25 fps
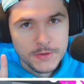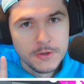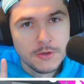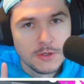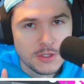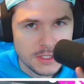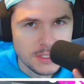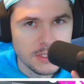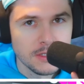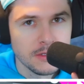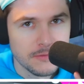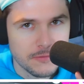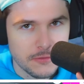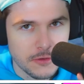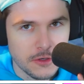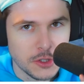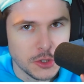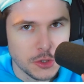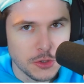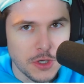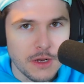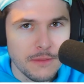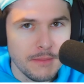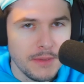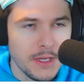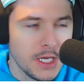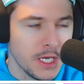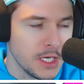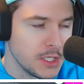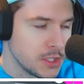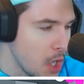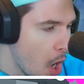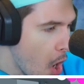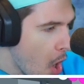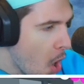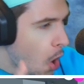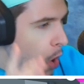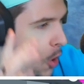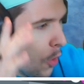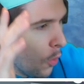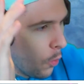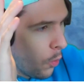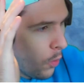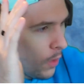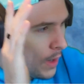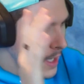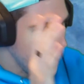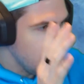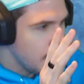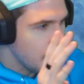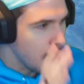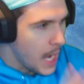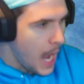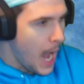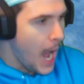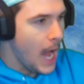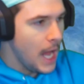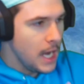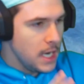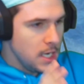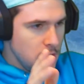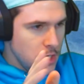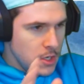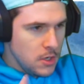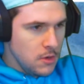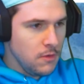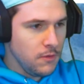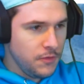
you're still in for a treat because we got new